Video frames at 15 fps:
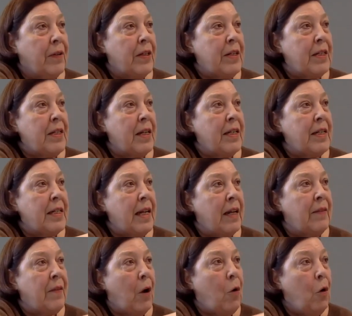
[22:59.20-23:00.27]
of incense
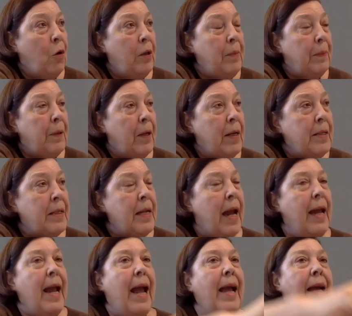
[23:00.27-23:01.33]
in the holy place,
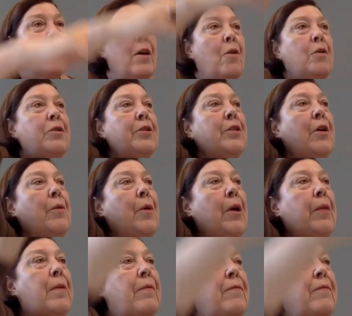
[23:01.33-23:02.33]
and also on